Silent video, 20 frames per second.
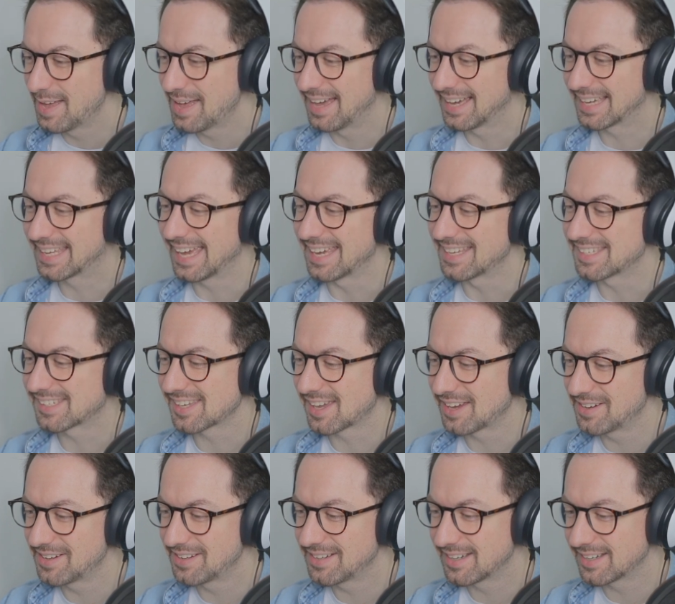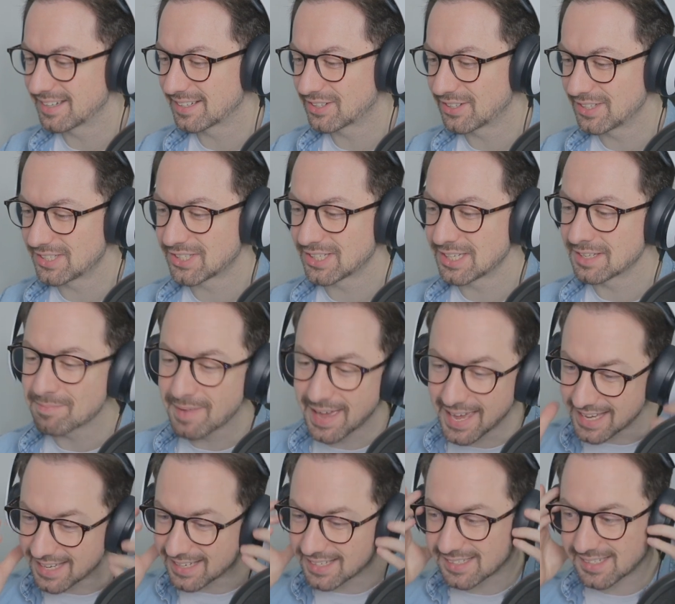Okay, so Kristian
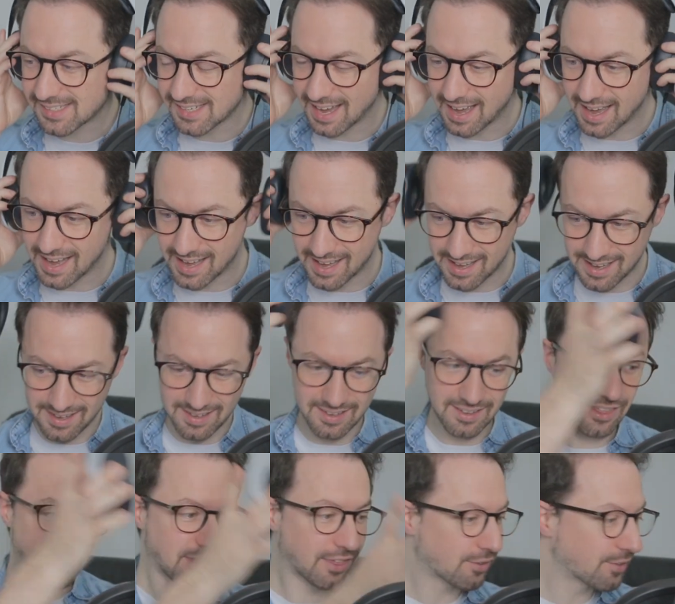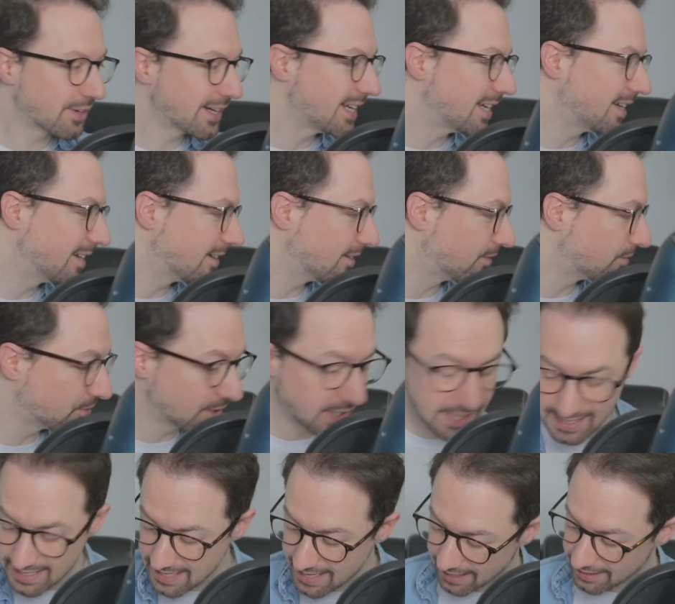makes uh, three
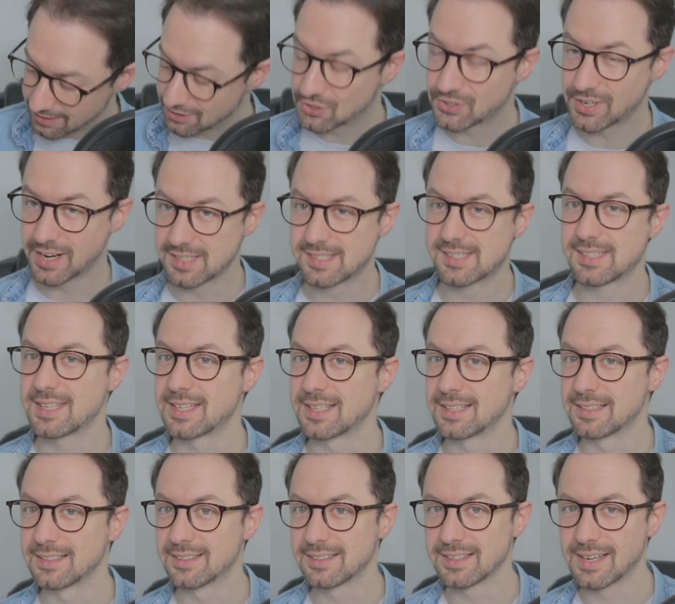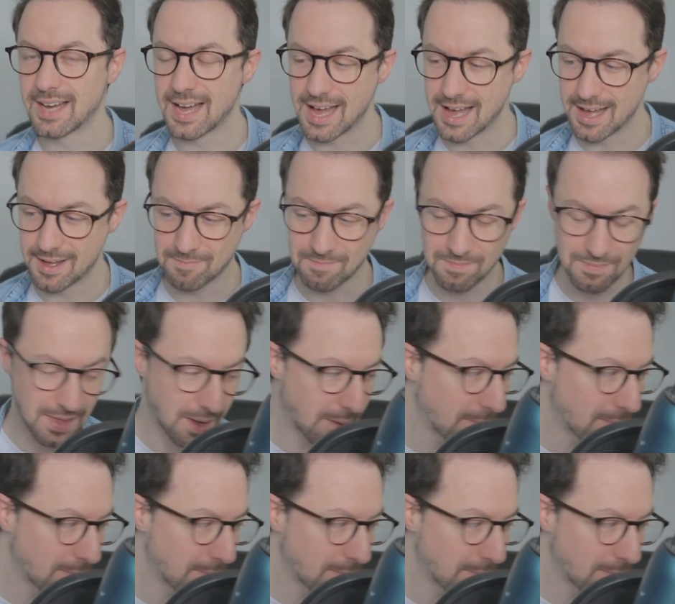really interesting um,